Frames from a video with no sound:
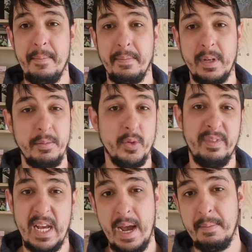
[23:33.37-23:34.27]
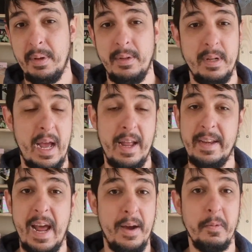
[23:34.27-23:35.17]
Comes with an app. And
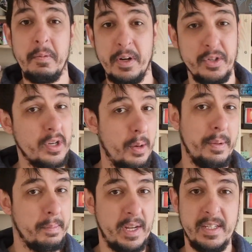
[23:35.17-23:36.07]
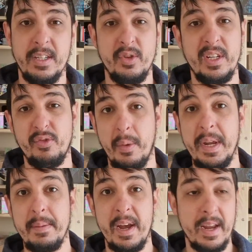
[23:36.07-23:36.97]
now I just copy and paste the address from
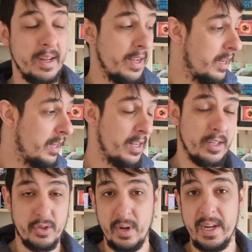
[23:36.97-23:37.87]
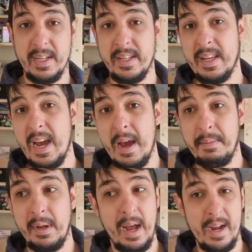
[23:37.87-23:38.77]
eBay straight into the app,
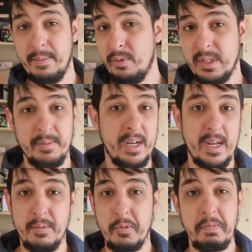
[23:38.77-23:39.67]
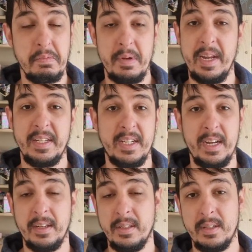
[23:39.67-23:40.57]
and it prints me a label in
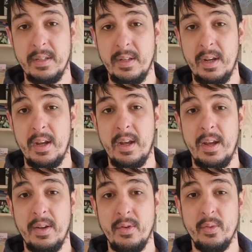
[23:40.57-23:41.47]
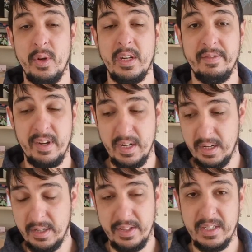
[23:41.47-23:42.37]
seconds. Really convenient. You
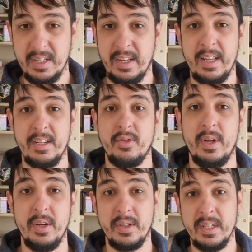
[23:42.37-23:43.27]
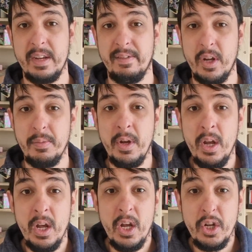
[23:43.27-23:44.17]
can then stick that straight onto the envelope.
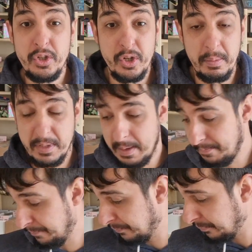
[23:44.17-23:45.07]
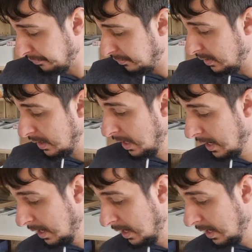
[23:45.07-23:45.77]
Job done. I